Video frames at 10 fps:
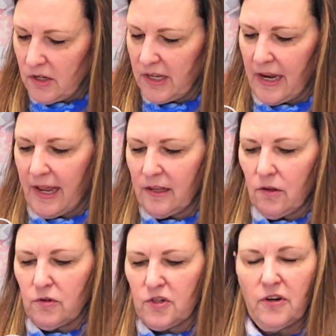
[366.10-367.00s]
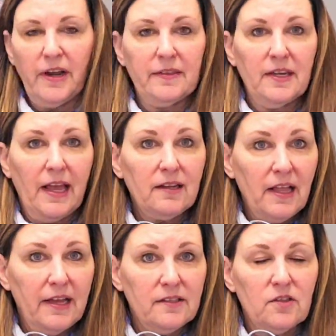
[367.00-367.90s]
hook and eye closure at the
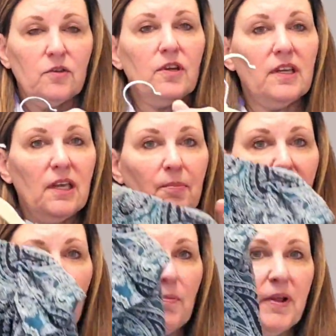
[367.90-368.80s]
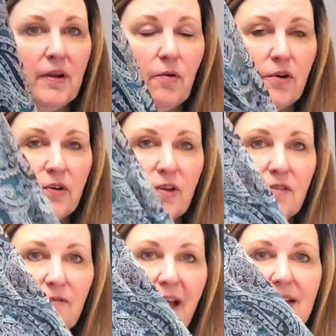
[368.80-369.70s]
neckline, so you can keep it open or you
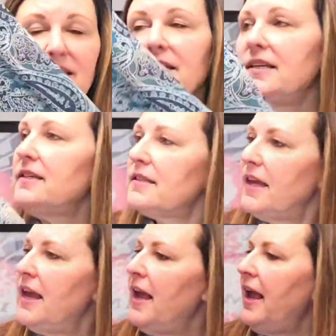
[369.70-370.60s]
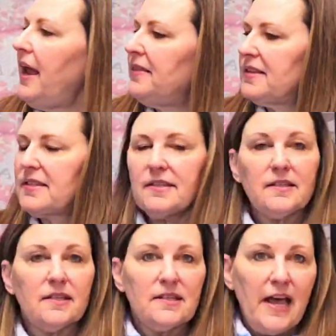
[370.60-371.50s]
can fasten it. And this
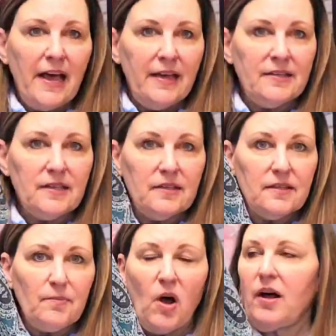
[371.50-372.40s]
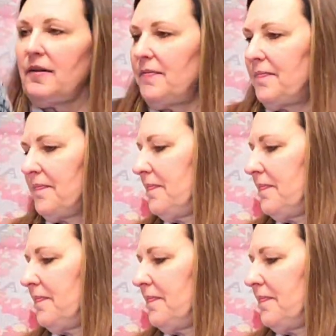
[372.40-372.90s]
is a size small.